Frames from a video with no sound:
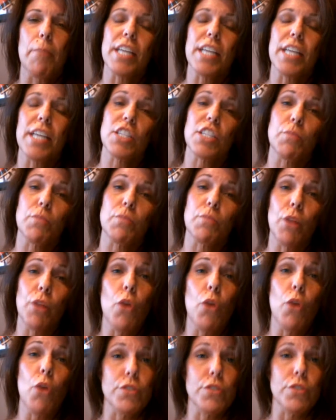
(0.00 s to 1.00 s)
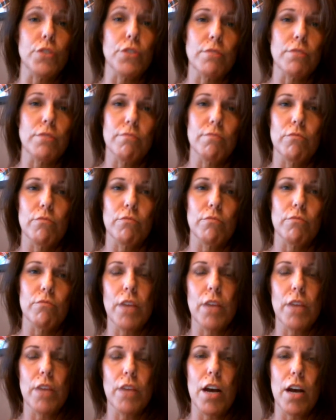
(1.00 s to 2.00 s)
explodes.
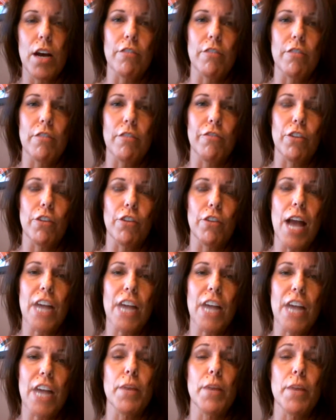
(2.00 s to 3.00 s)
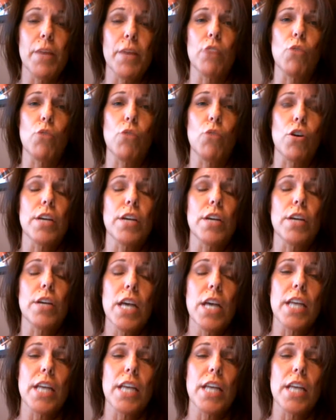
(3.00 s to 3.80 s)
For lack of a better word,